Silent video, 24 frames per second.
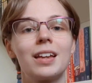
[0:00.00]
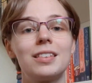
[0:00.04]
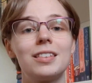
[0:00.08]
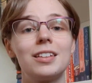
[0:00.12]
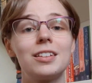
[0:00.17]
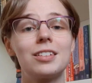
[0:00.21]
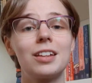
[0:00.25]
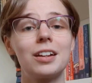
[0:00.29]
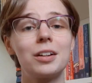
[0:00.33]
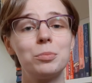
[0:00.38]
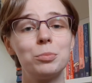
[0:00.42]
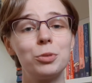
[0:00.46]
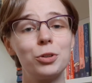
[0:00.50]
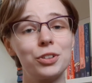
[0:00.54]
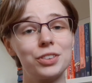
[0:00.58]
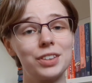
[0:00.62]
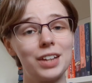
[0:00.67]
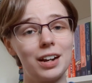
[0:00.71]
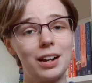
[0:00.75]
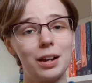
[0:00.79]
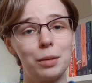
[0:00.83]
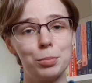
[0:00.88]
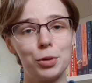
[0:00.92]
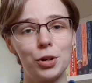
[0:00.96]
The second book
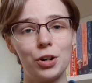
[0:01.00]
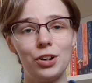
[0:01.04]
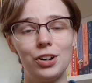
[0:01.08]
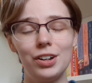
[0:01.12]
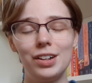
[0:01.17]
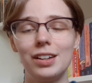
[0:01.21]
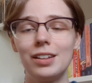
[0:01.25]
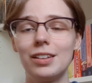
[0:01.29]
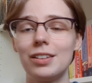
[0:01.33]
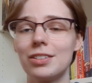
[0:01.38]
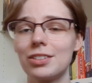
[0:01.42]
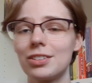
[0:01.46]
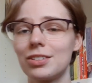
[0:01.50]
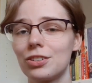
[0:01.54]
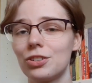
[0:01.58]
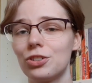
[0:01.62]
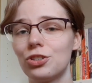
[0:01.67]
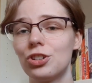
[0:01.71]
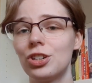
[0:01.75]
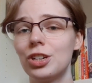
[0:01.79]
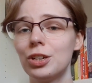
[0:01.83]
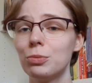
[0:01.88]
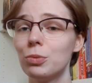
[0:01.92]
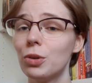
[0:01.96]
that I bought is
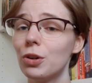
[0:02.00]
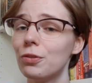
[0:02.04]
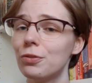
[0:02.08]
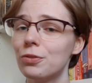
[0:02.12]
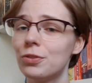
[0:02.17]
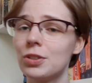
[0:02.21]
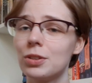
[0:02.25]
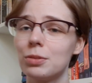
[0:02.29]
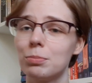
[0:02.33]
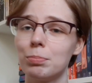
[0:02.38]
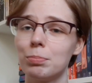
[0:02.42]
She-Wolves